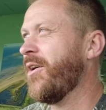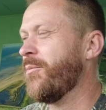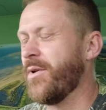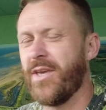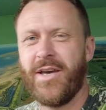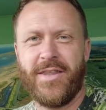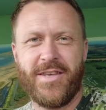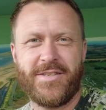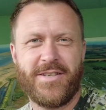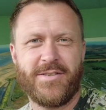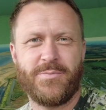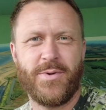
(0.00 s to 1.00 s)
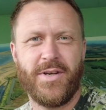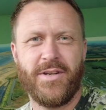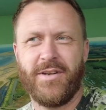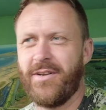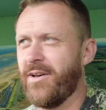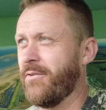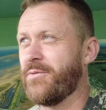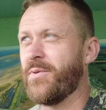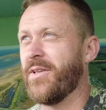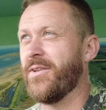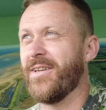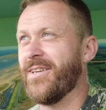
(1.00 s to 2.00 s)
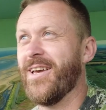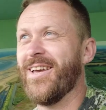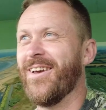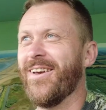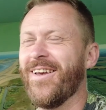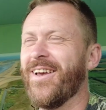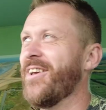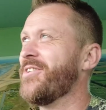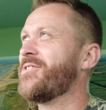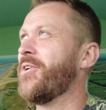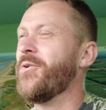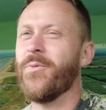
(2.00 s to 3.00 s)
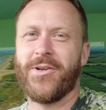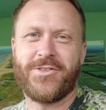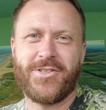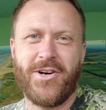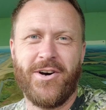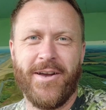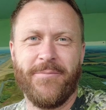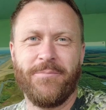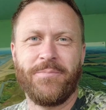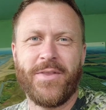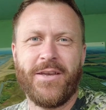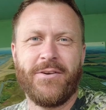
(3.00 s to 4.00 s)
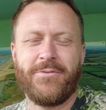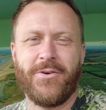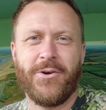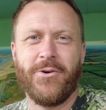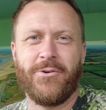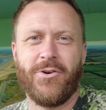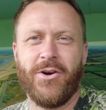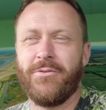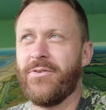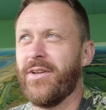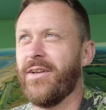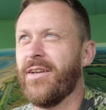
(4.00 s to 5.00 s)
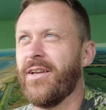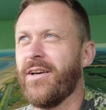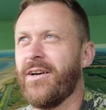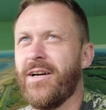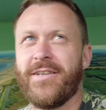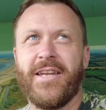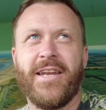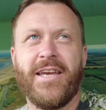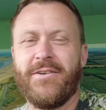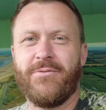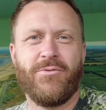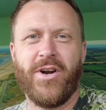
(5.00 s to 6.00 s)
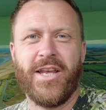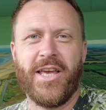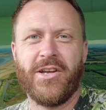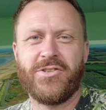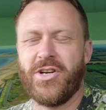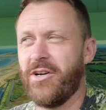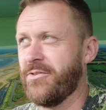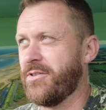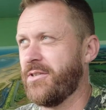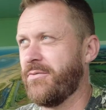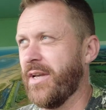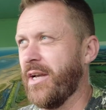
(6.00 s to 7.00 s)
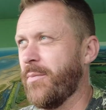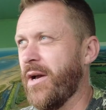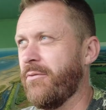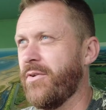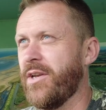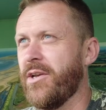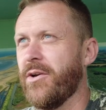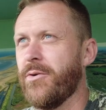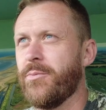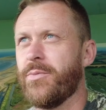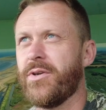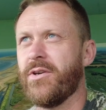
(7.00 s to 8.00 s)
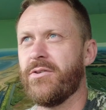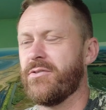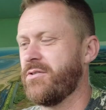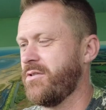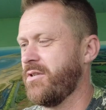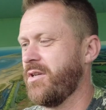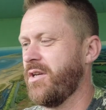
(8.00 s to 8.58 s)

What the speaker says: But yeah, this has been, I've spent so much time photographing, I didn't even really get a chance to think about video because